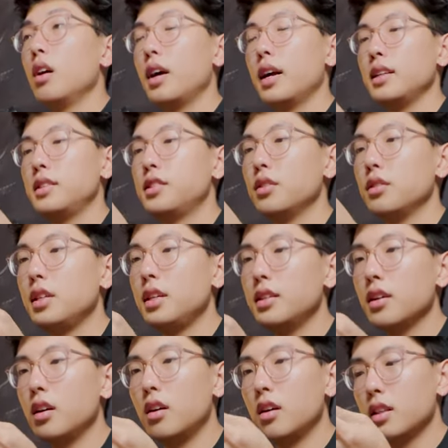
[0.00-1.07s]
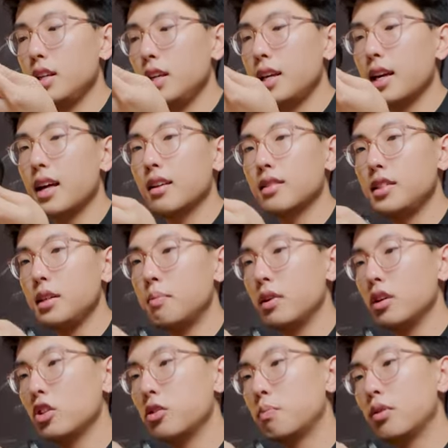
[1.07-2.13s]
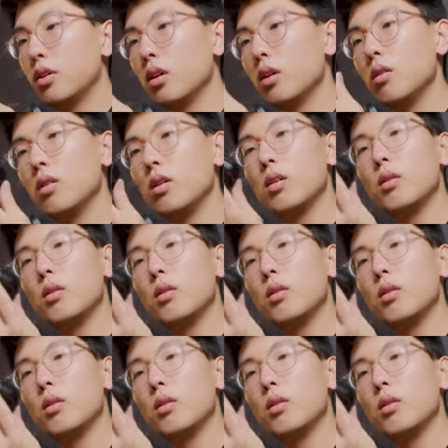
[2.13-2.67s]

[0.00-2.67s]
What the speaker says: All right, so these are the Galaxy Buds Pro.